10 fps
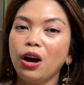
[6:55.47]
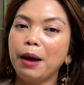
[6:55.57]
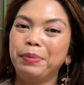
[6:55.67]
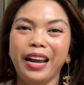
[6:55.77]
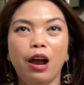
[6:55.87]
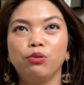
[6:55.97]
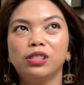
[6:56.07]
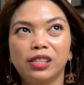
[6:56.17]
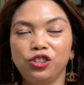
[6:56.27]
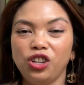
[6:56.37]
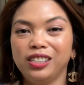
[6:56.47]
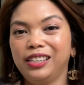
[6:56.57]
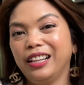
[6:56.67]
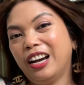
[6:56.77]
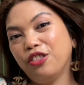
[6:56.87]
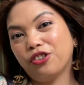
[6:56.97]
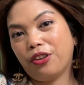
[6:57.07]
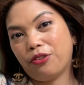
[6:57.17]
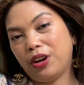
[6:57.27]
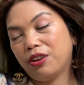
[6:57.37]
But I would suggest it under
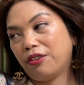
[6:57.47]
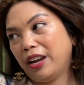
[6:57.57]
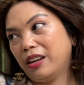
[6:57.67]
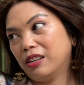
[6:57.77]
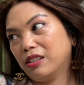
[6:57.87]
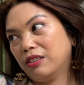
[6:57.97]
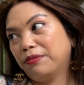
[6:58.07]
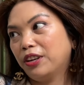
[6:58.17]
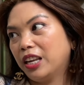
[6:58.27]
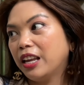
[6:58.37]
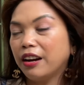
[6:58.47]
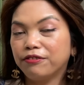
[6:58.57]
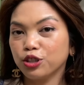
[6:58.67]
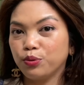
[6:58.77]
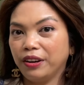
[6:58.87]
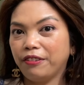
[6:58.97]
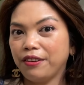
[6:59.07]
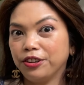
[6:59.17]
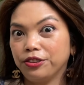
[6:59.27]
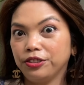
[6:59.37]
$3,000. If you can get it for
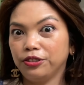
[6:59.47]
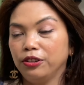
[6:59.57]
$2,500 or